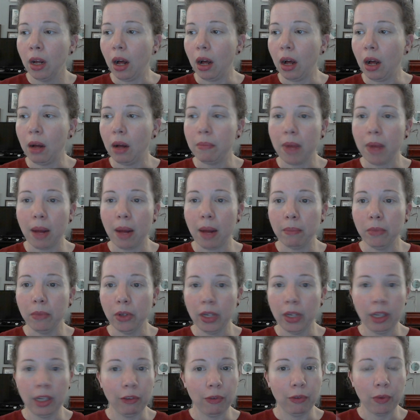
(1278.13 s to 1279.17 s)
I'm
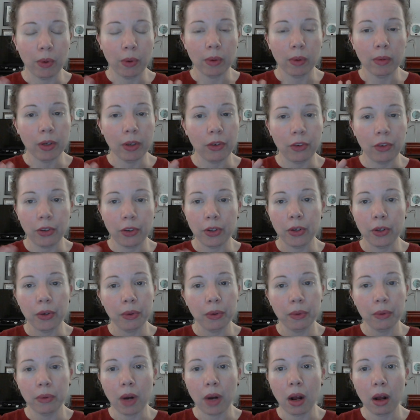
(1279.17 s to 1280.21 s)
looking forward
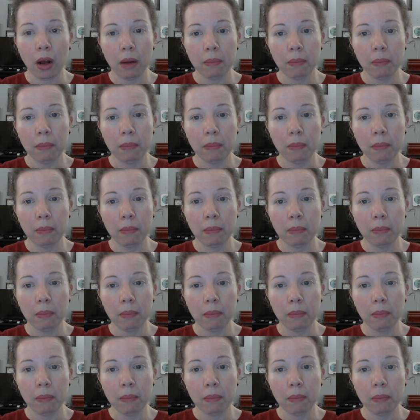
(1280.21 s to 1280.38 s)
to